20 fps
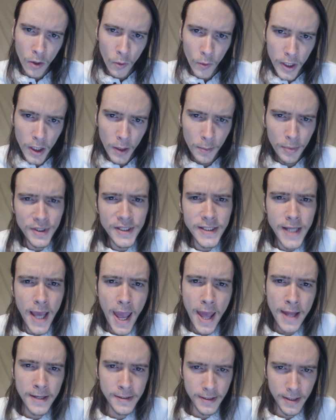We don't
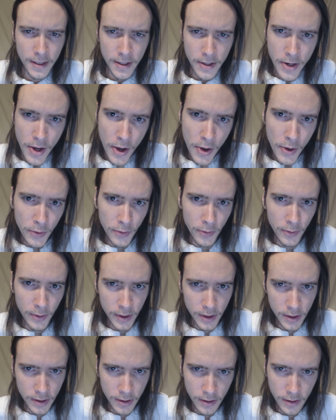pretend to
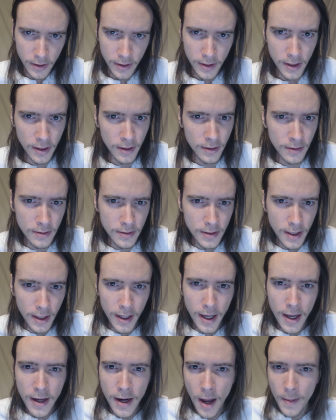know things
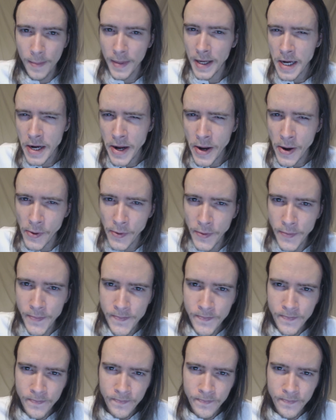that cannot be known.